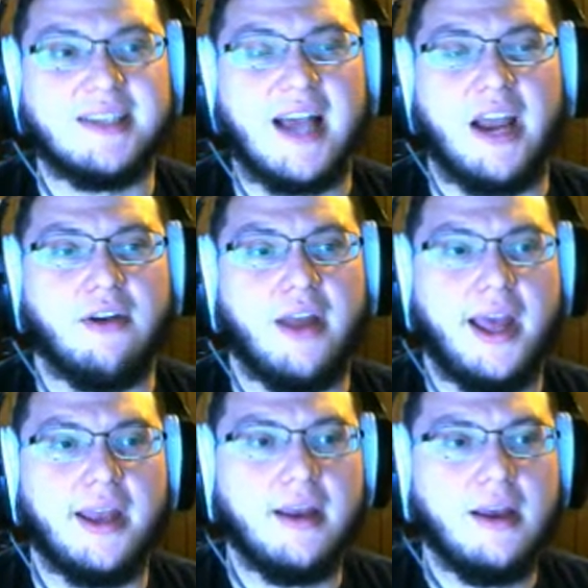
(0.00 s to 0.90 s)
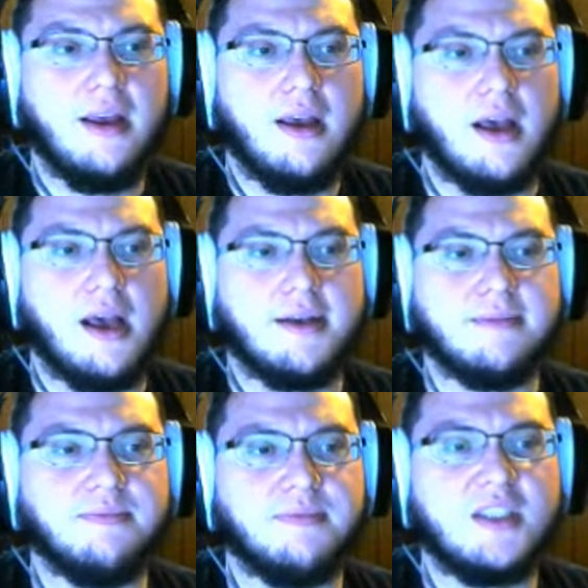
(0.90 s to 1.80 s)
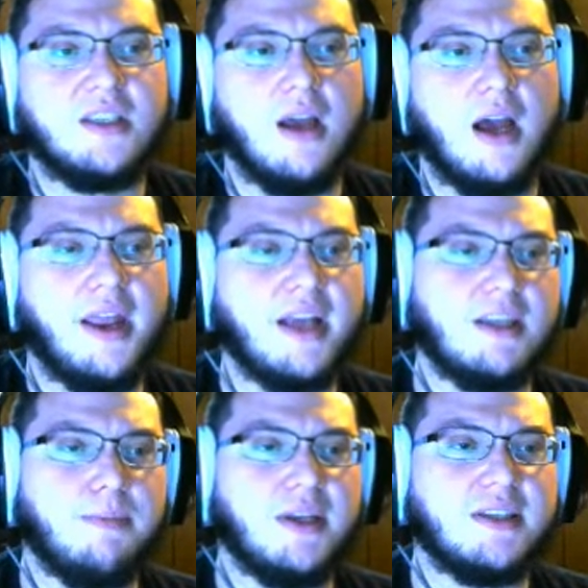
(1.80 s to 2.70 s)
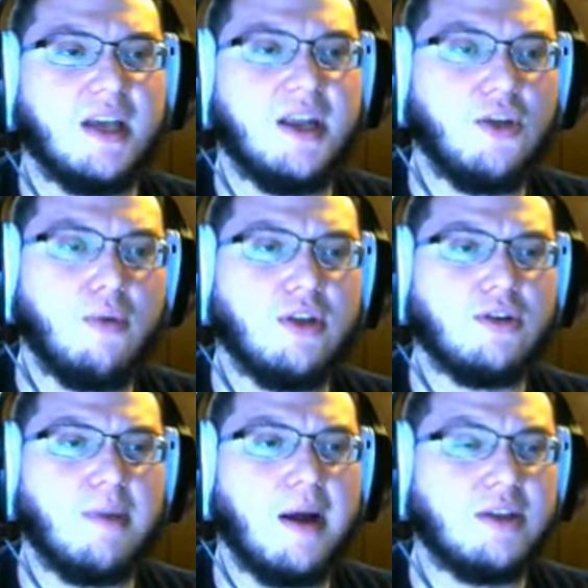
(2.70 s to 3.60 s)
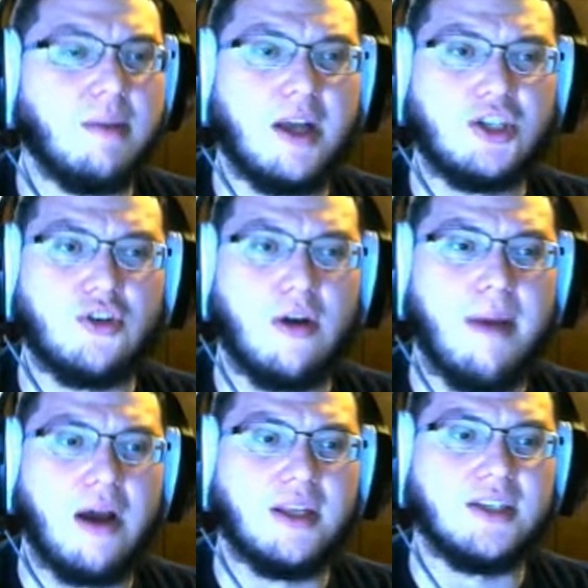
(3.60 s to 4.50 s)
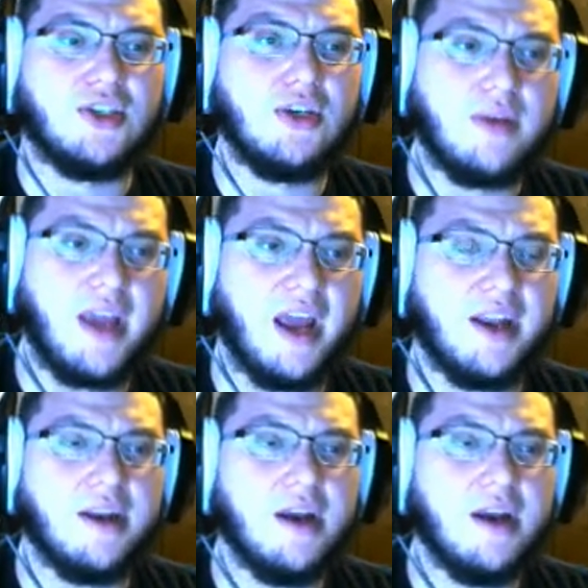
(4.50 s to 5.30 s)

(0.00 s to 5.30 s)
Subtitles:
Iron Head. Next up is another one of those mons I'm not sure about, is Toucannon.